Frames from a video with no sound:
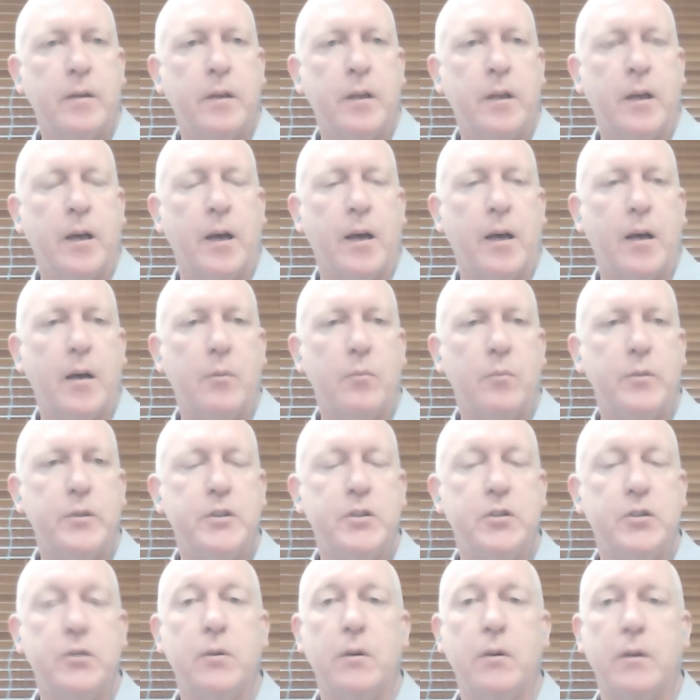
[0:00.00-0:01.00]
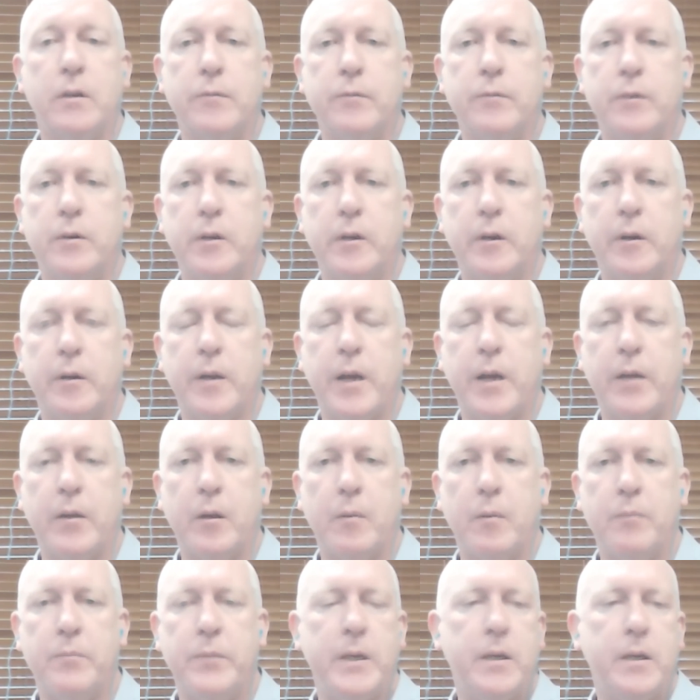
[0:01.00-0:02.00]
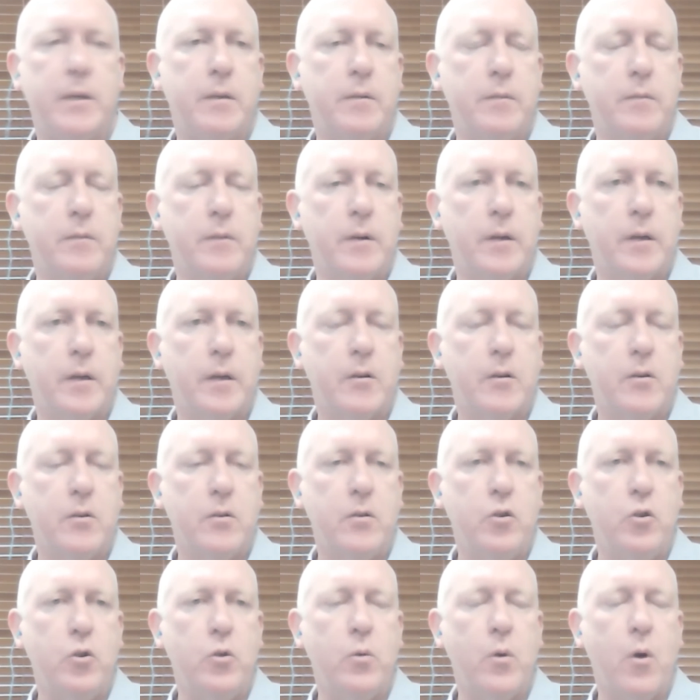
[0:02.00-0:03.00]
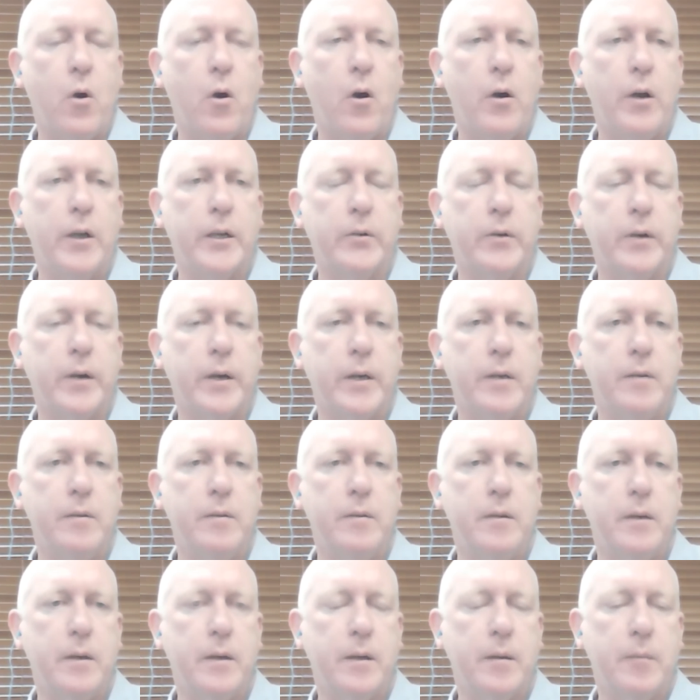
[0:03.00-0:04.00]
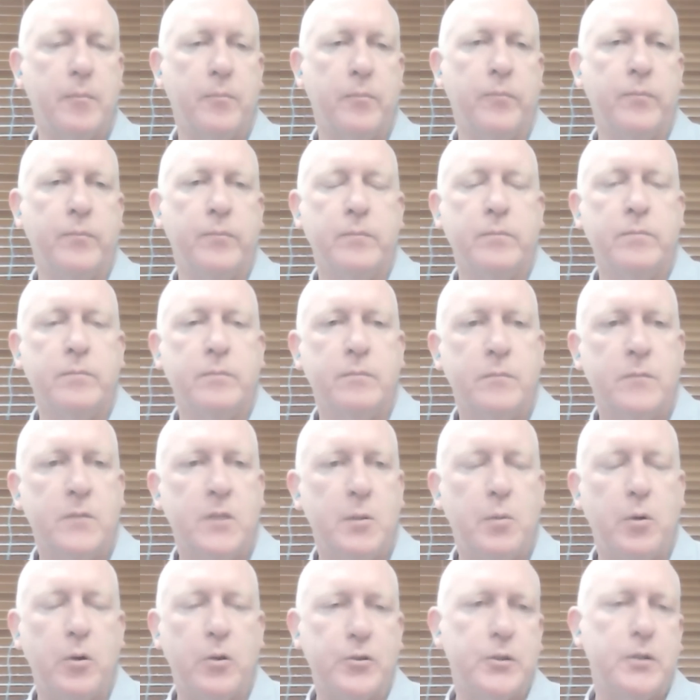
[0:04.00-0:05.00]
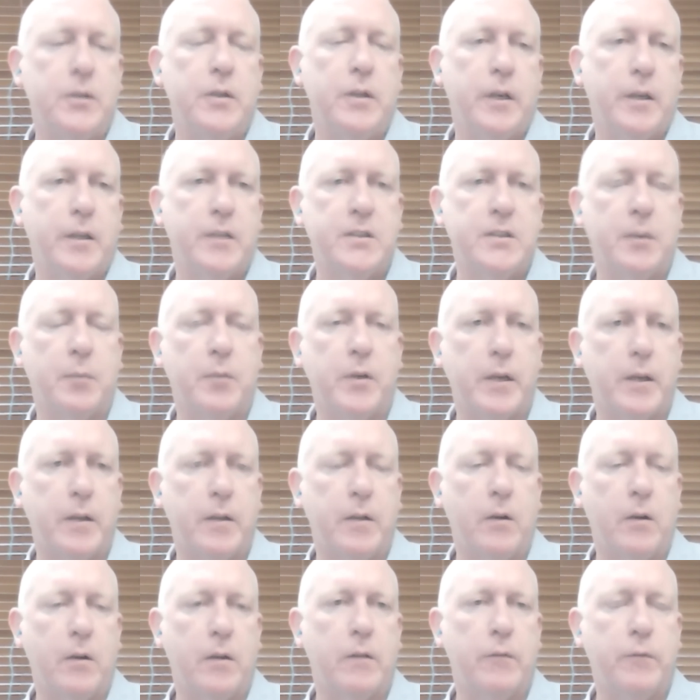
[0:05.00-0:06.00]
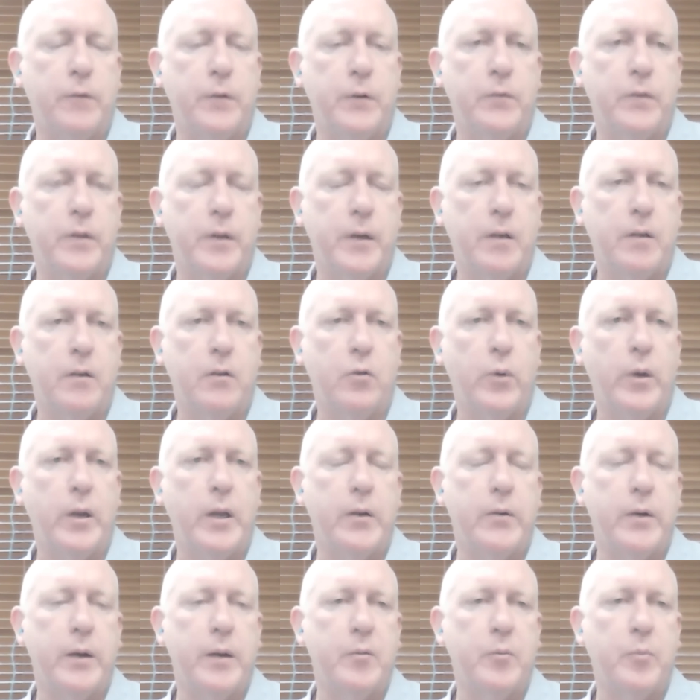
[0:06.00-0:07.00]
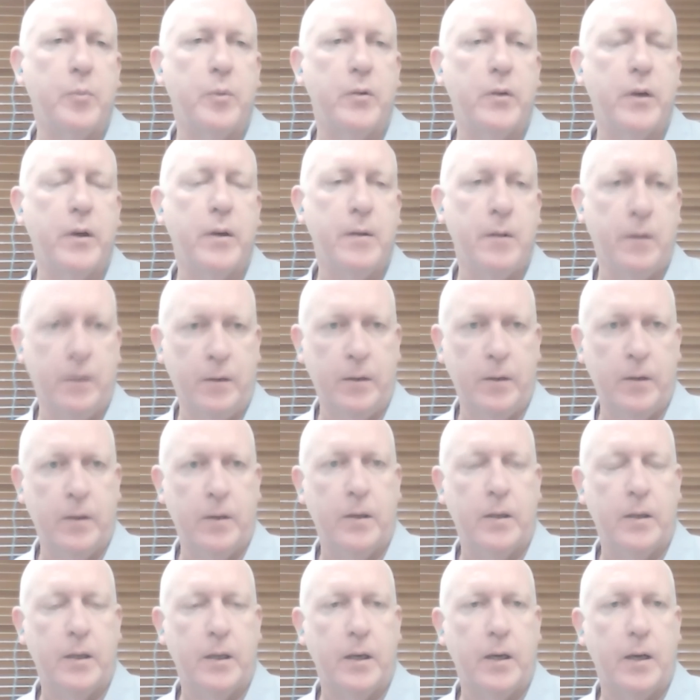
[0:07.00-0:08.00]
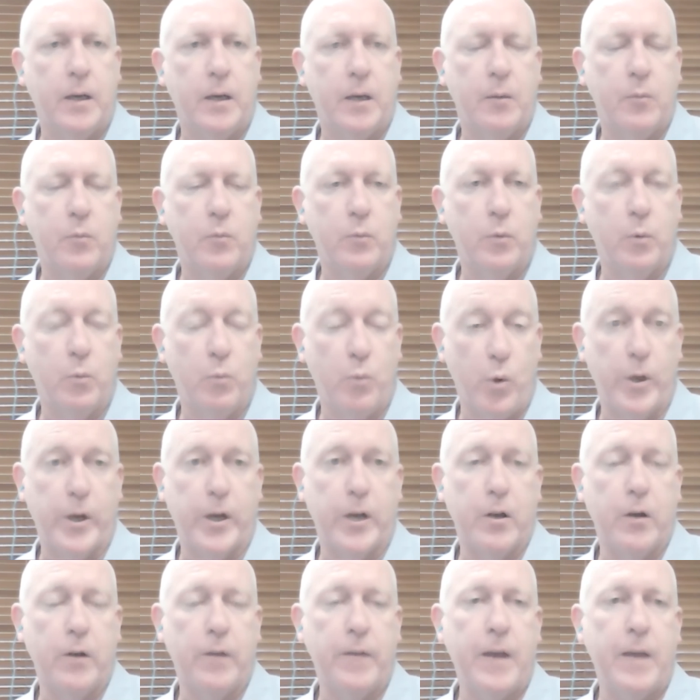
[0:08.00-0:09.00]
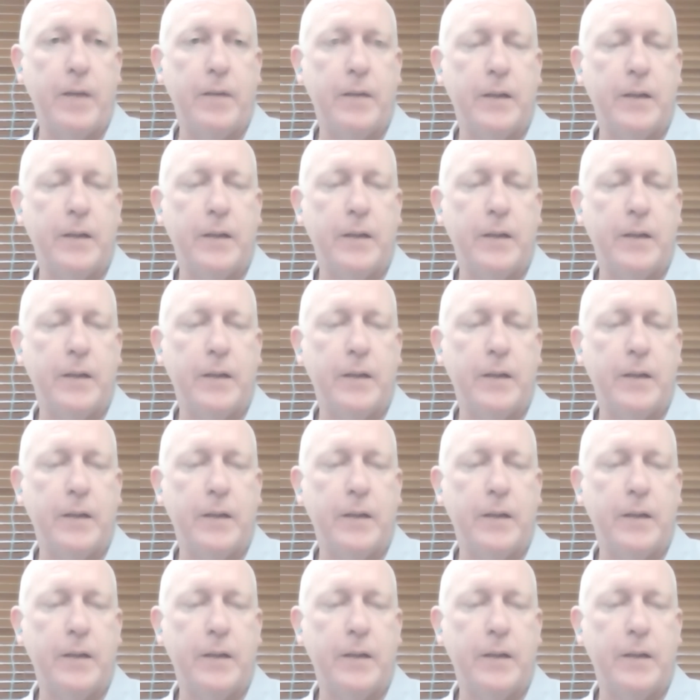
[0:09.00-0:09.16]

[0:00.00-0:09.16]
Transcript: Um, we'd still like to find another big uh, new high grade um, deposit, you know, something like 15 to 20 grams per tonne uh, we're working on that.